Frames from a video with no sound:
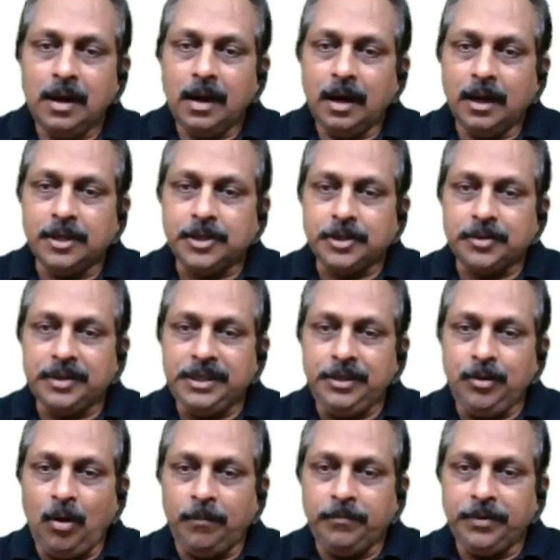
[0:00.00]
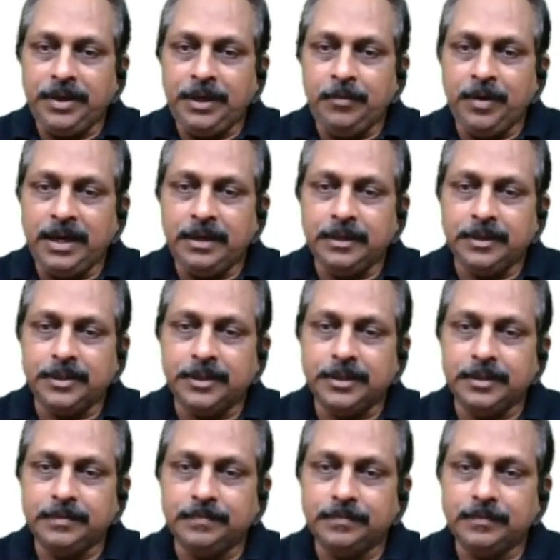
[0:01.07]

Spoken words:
a string of events.